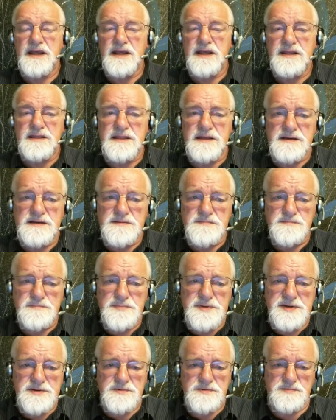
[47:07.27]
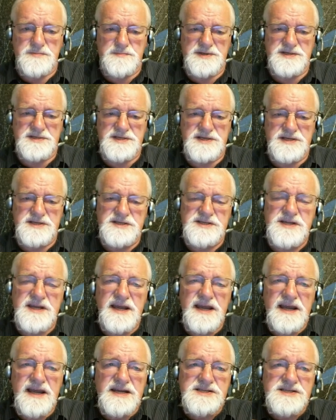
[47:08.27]
in the computer business,
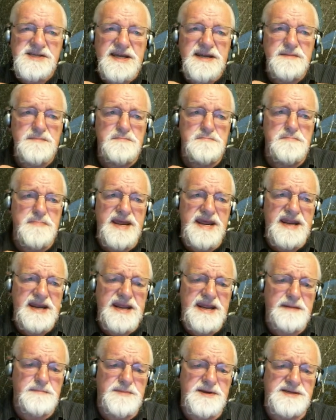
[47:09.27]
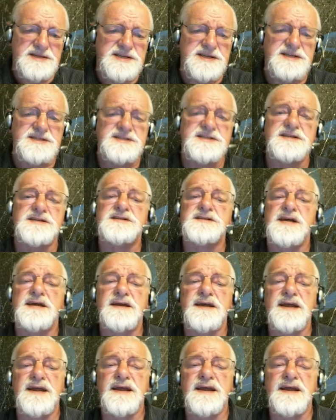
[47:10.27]
as in many businesses,